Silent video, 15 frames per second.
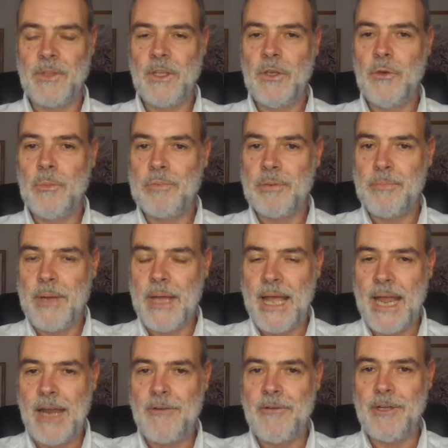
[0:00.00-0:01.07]
you're
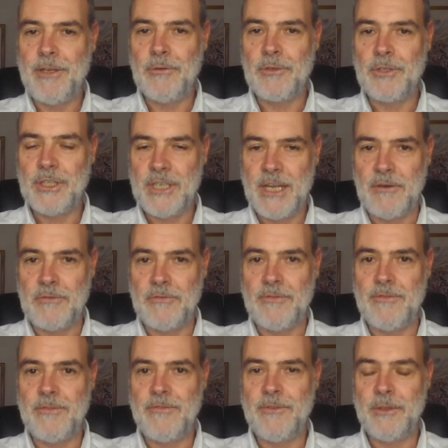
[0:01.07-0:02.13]
preparing
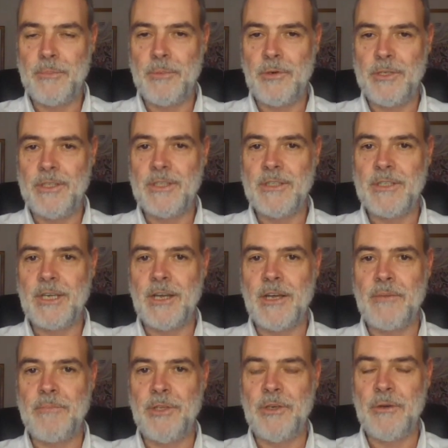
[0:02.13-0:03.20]
yourself for the point in
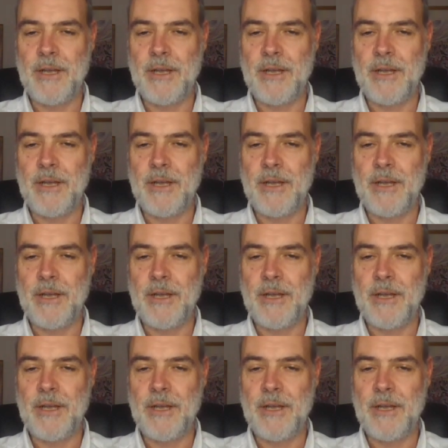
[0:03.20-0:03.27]
time that you